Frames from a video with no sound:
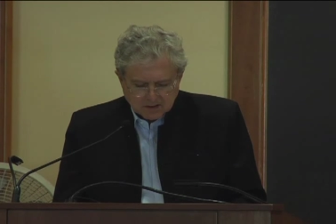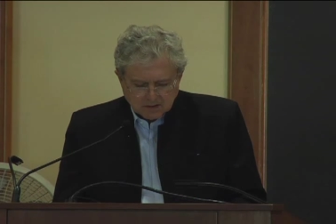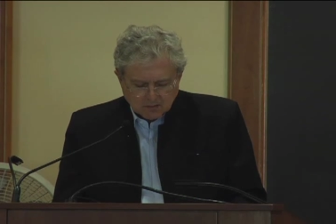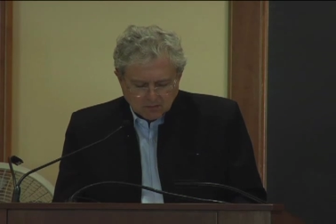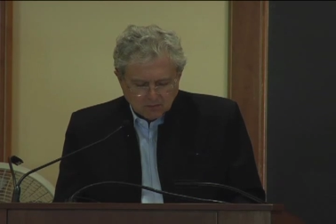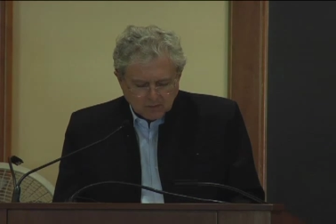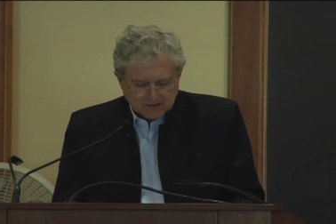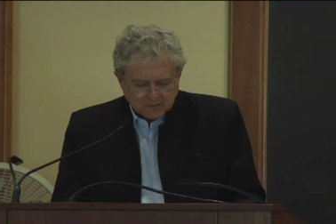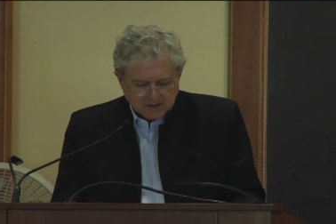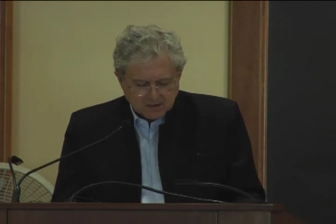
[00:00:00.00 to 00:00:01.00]
All
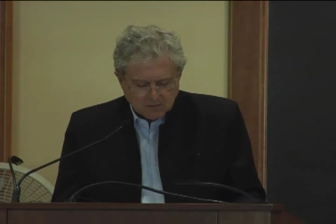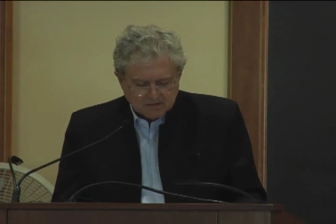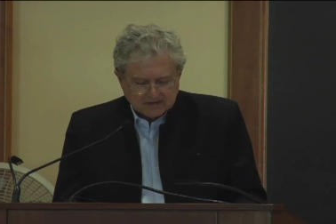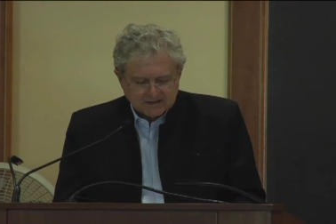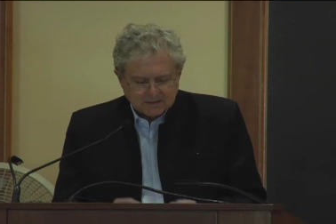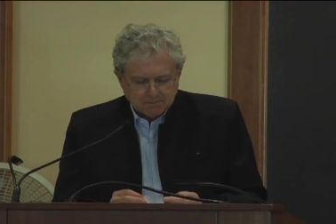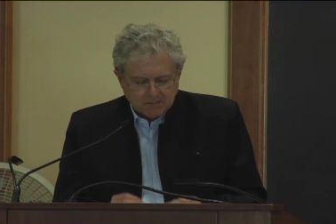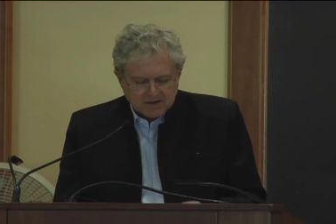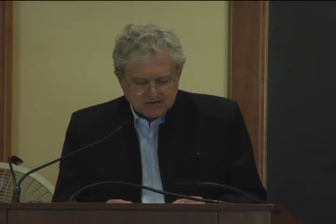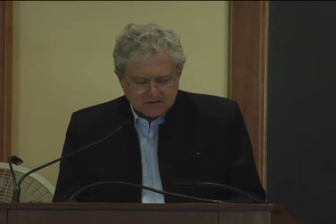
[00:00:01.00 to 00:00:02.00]
what we know that it
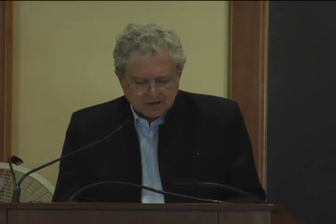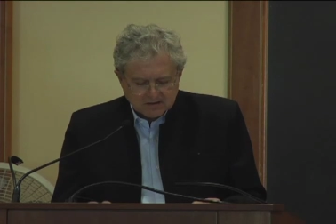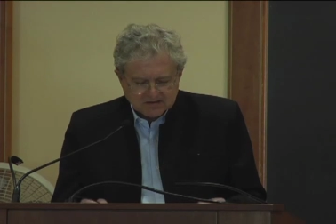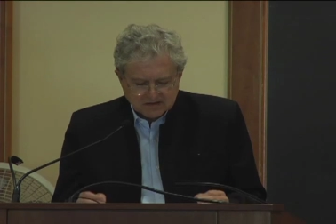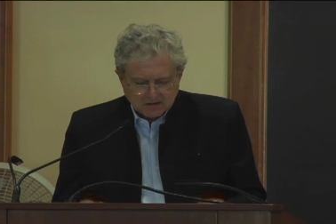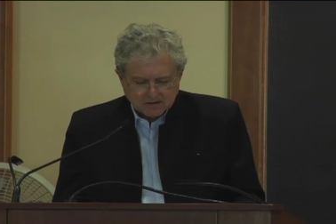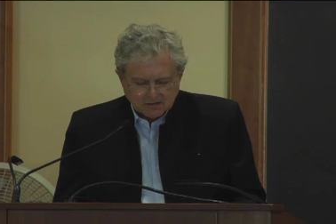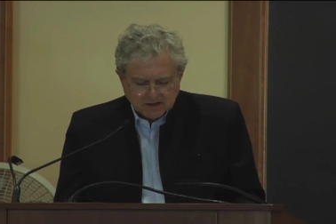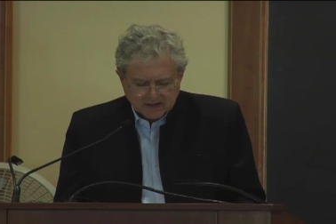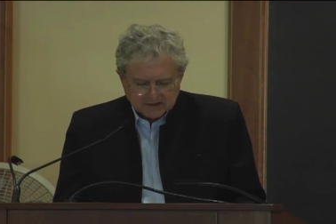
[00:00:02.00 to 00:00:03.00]
must not
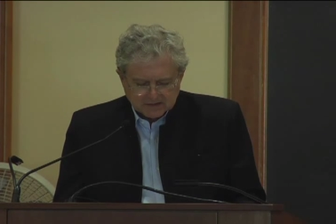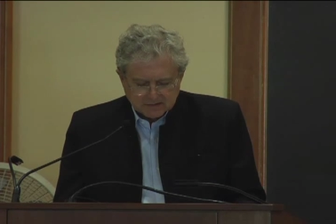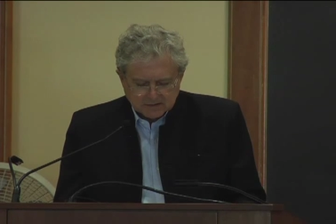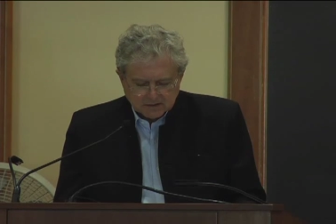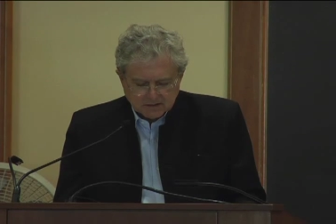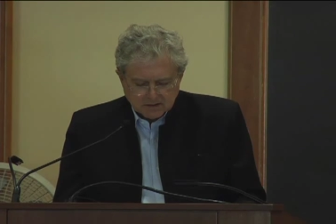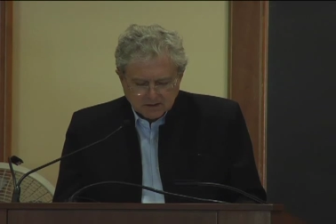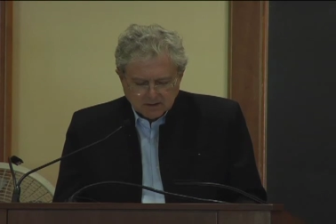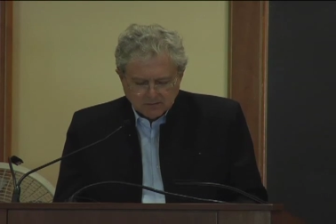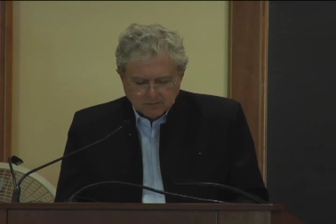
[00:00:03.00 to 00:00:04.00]
circulate.
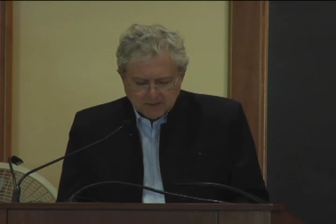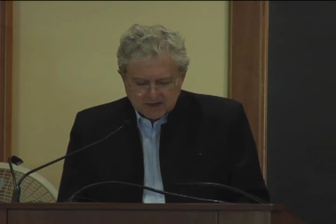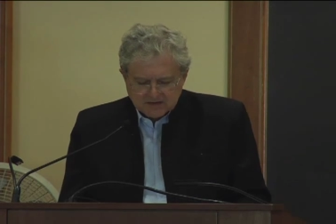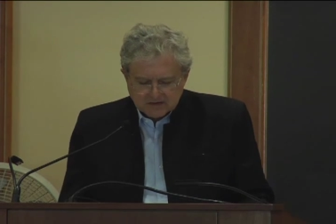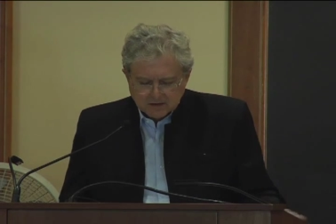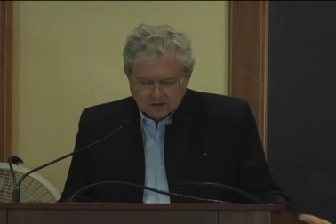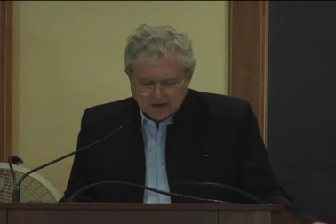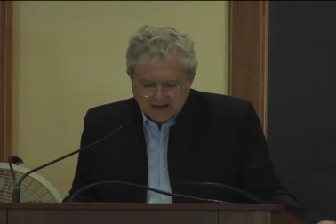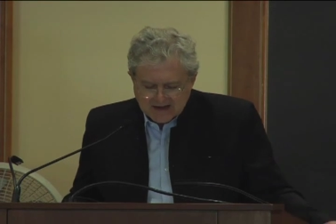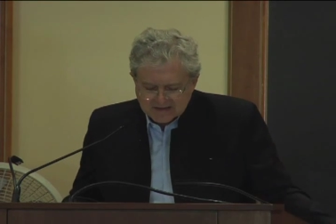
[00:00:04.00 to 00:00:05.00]
The minister
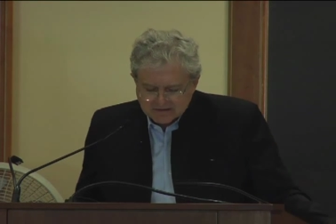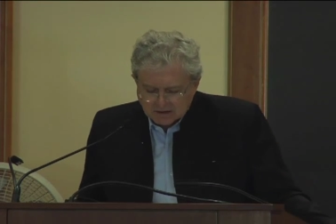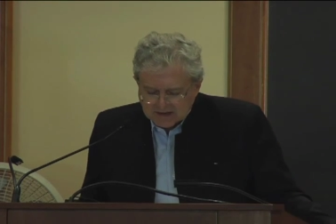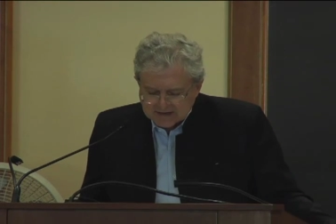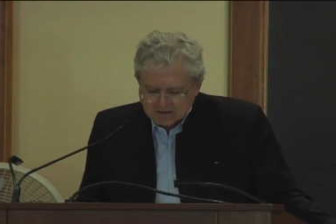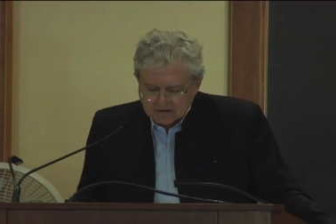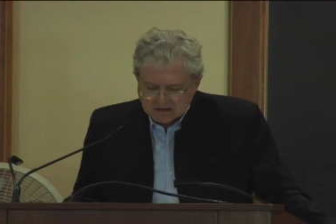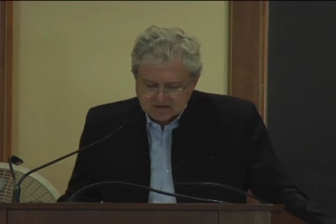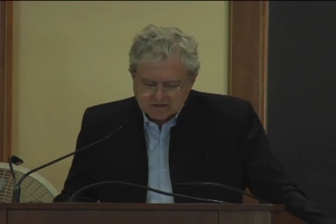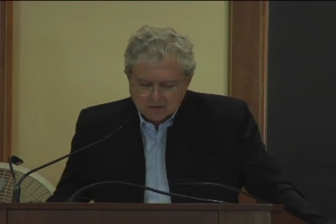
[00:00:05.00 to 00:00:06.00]
hides the letter in
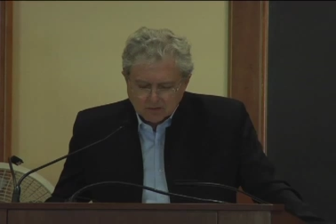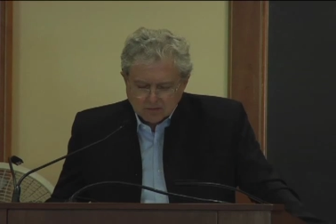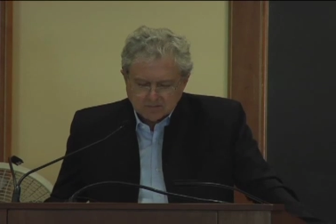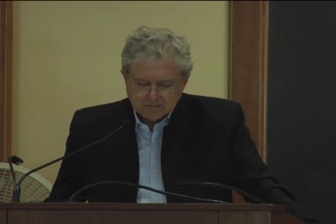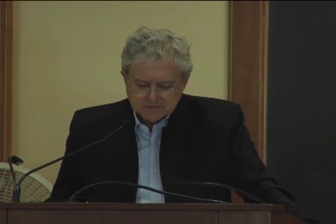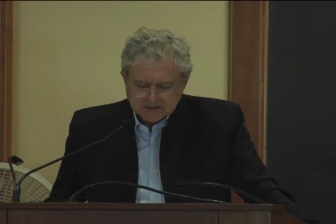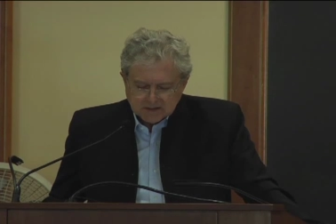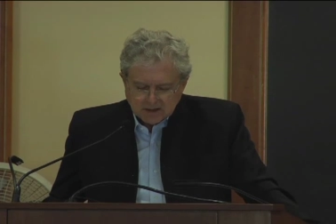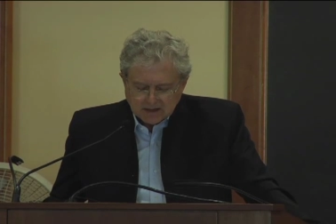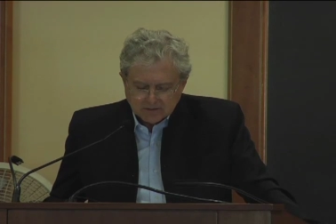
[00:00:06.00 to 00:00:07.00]
his home,
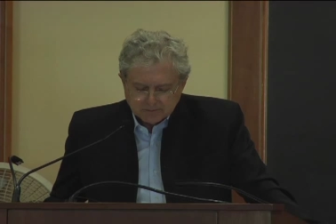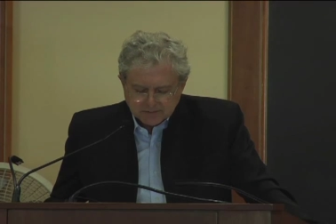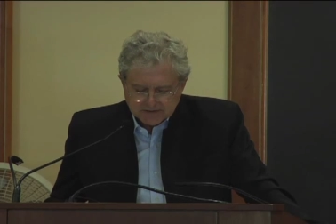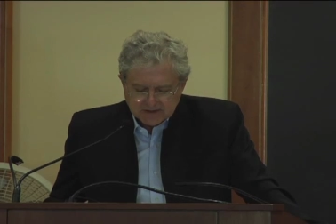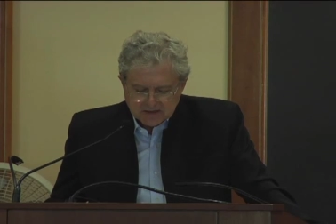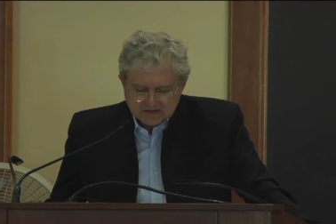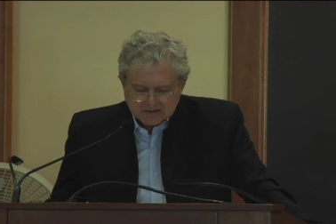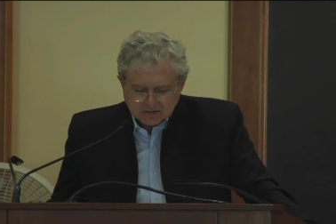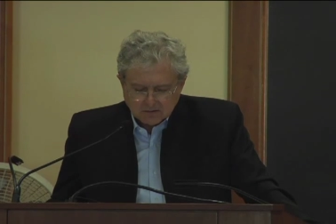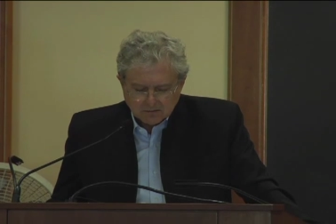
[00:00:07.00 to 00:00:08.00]
and the police,
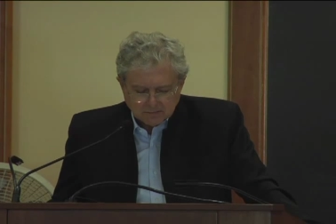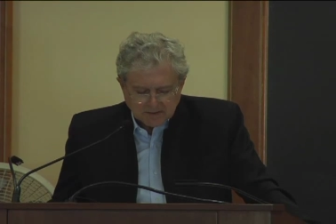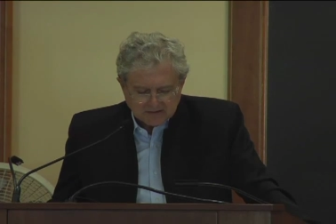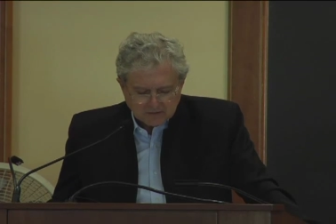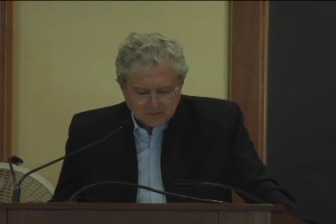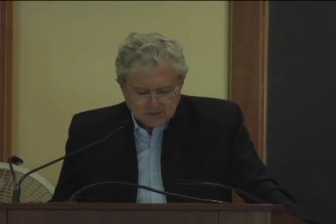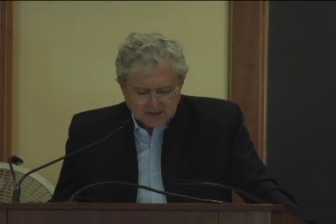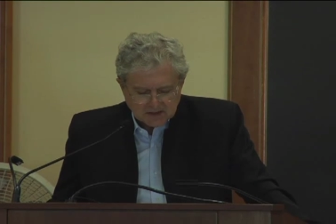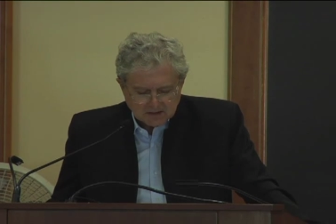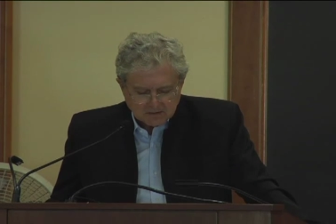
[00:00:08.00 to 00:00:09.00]
called by the
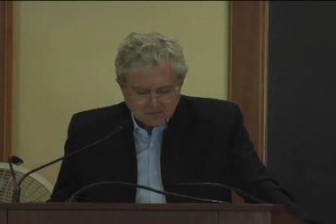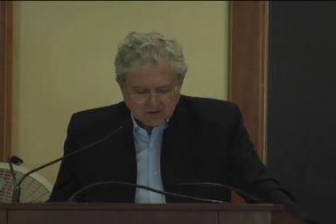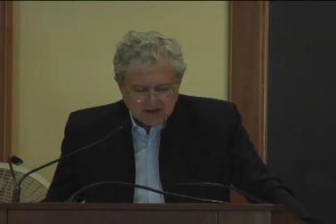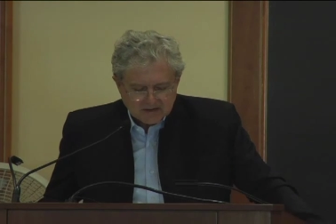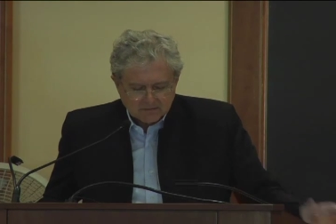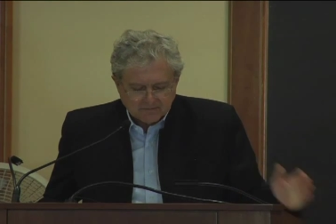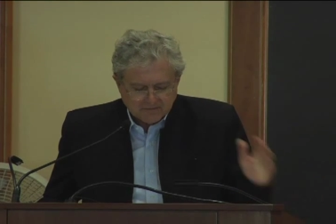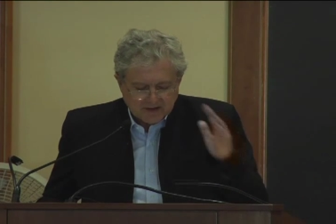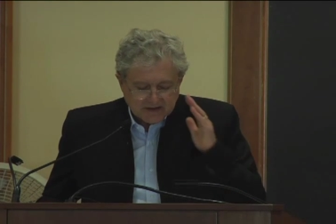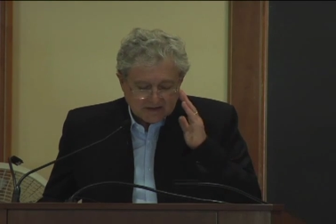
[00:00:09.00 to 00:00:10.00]
queen, tries to
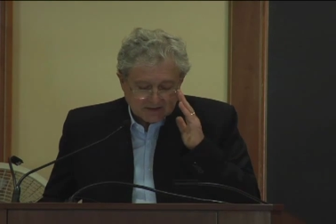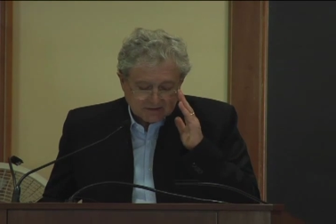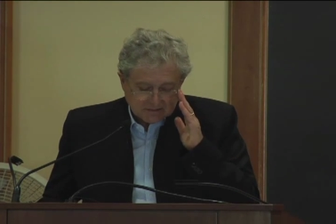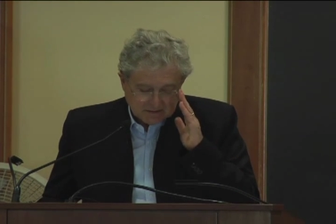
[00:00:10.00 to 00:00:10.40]
find it.